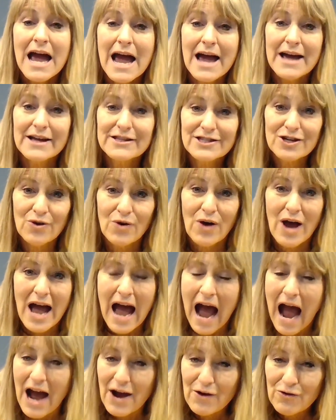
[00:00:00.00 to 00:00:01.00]
And so
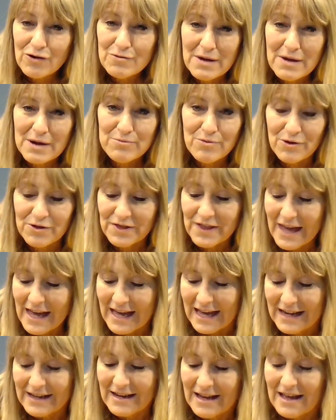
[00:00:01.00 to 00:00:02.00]
I remember
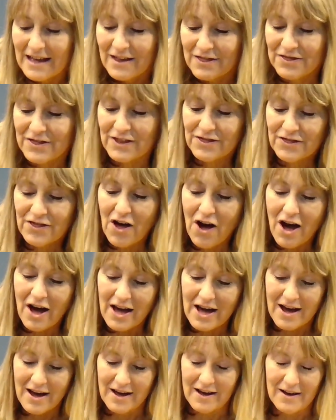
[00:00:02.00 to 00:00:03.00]
then the thought
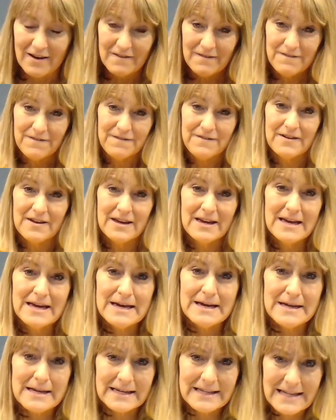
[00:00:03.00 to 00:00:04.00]
of,
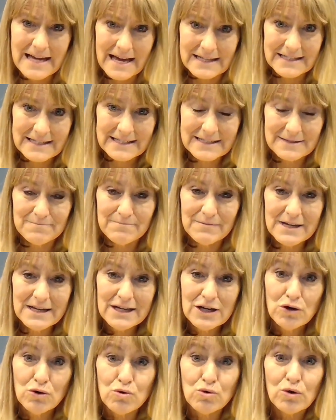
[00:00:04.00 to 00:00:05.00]
yes, me
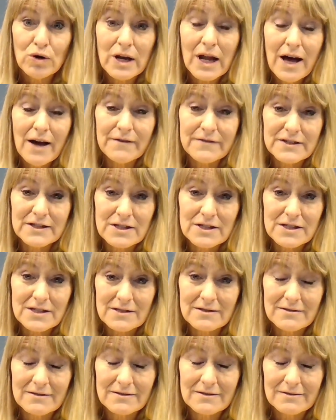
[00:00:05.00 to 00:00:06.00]
who loves
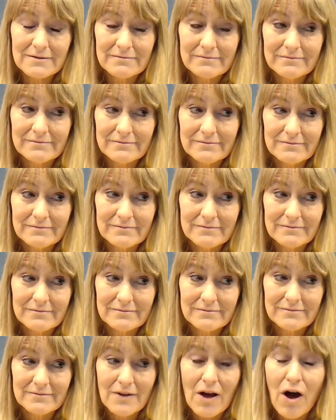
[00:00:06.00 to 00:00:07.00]

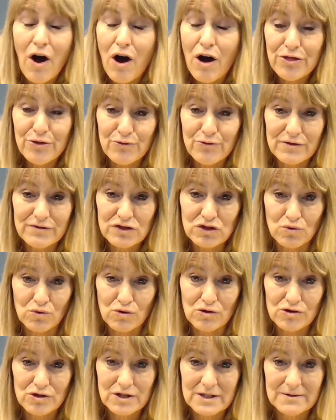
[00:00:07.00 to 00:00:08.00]
all thrift
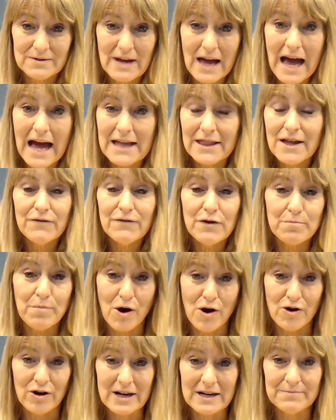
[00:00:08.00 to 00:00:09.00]
stores. I a
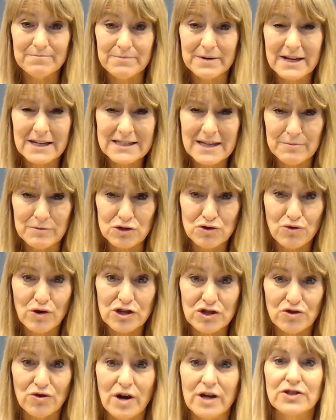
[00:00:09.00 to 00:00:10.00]
bargain because I'm a
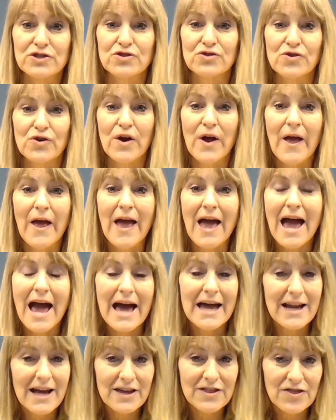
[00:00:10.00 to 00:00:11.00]
treasure hunter.
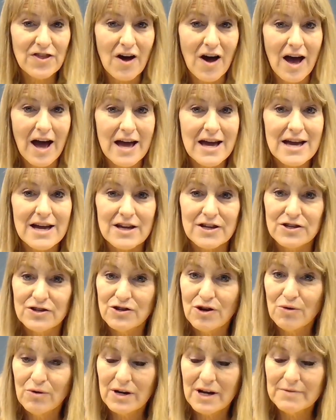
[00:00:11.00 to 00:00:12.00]
And I thought, you
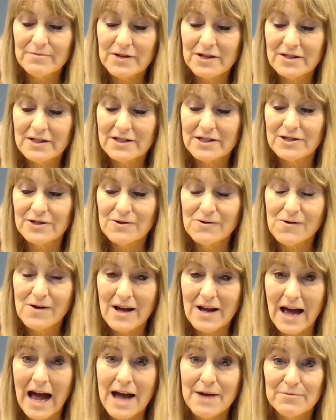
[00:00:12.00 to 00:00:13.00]
know what I'm going to do?
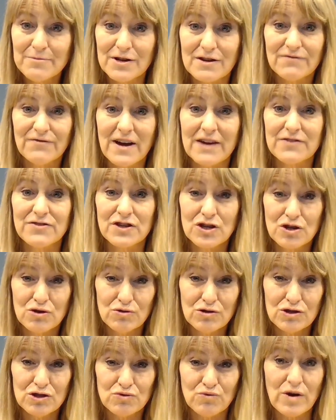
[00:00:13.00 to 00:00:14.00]
I'm going to find the
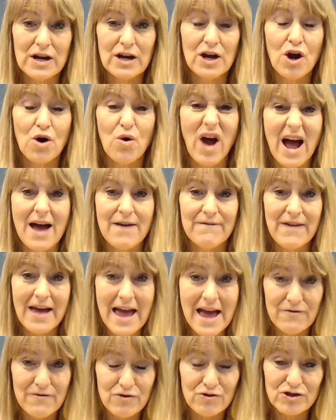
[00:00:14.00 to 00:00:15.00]
cutest raincoat I've
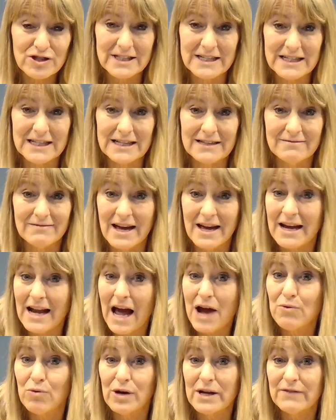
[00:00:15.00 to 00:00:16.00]
ever seen, and
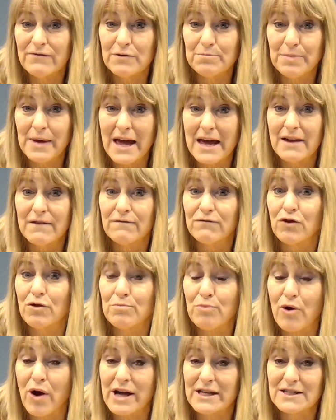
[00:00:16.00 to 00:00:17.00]
I will even pay full
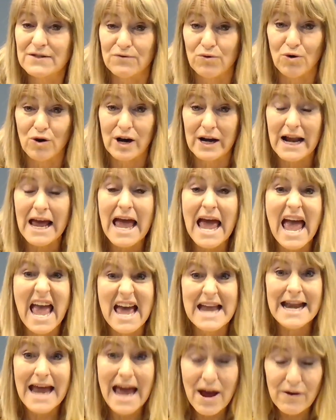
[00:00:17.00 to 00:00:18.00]
price for it.
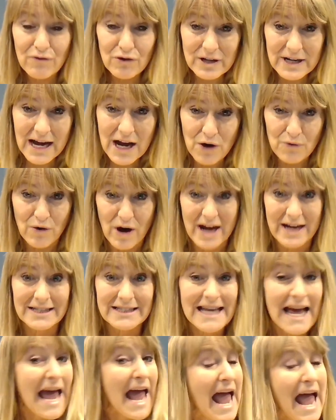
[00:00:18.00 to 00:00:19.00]
And every day it
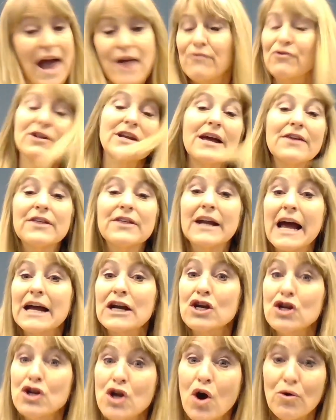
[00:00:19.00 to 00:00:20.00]
rains, every day that I
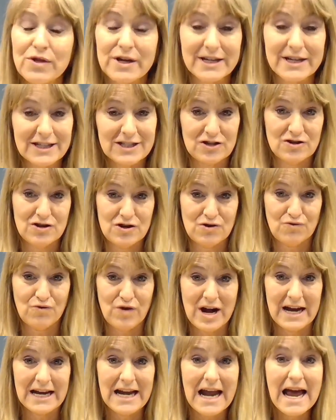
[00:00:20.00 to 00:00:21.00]
know that it's going to
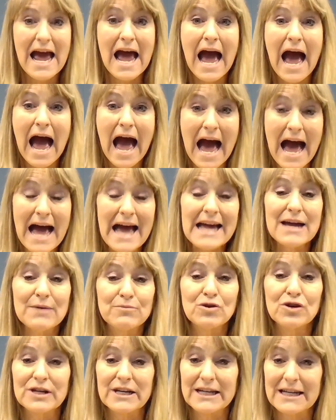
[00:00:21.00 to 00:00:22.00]
rain, I am
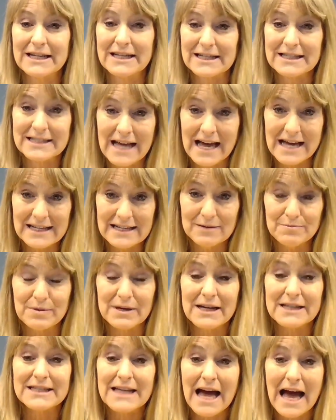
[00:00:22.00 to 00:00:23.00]
going to get excited
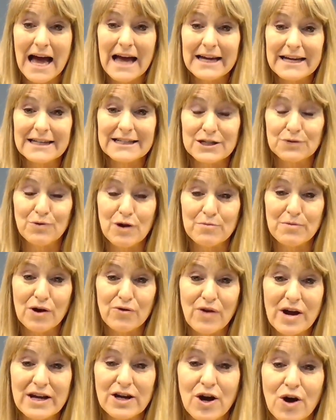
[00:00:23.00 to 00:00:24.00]
because I get to wear my
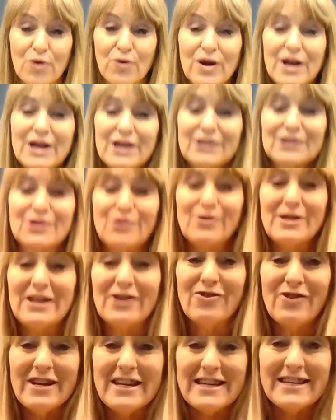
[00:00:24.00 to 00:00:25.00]
raincoat. So
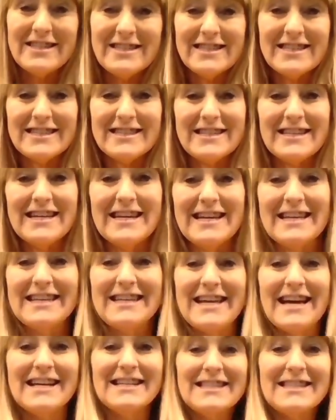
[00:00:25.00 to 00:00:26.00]
here it is.
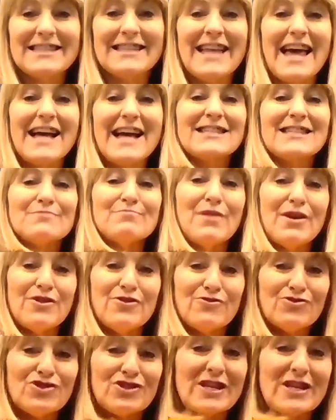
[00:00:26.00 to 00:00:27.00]
Yes, last
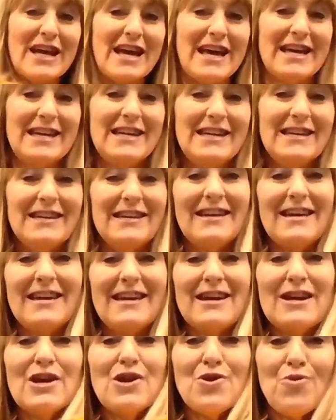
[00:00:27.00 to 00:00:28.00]
Mother's Day,
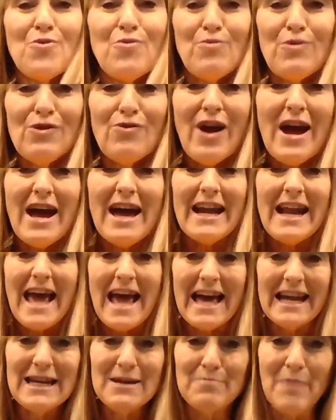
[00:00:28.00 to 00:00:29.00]
we were at
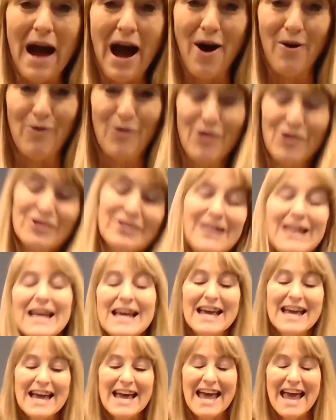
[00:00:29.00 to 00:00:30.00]
Eddie Bauer's,
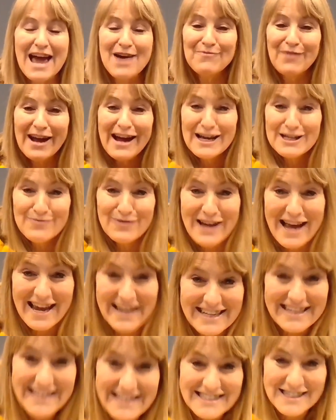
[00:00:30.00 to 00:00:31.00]
and my husband had
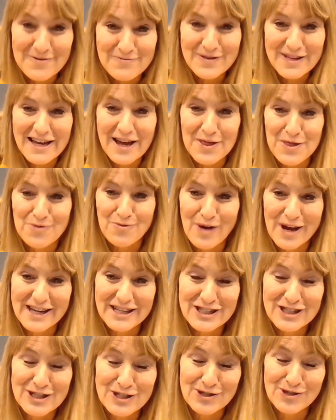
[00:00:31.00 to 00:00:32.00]
to get something on the way
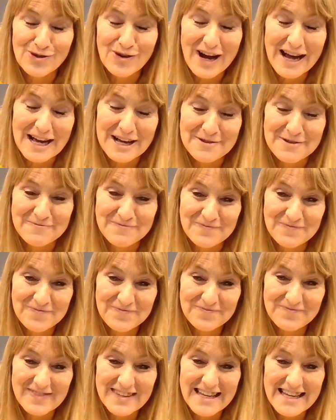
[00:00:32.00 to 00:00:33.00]
to
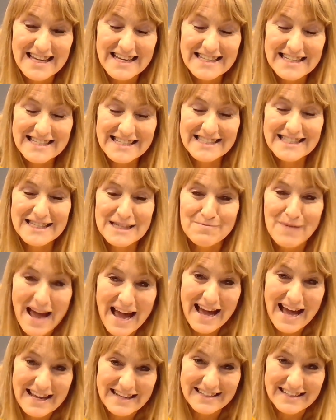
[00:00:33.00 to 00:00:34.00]
see
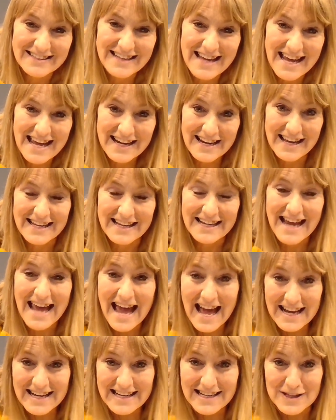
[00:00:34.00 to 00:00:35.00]
Matt and Hannah and
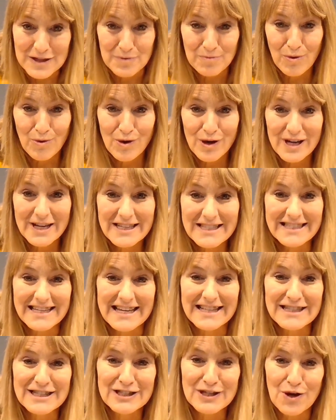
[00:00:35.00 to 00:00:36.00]
Addie and the boys,
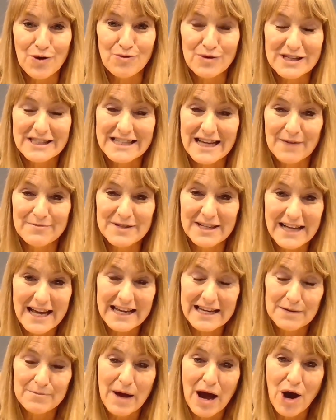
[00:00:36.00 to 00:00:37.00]
and so we stopped at
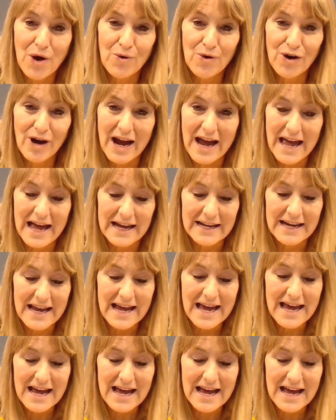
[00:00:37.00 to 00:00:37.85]
Eddie Bauer, and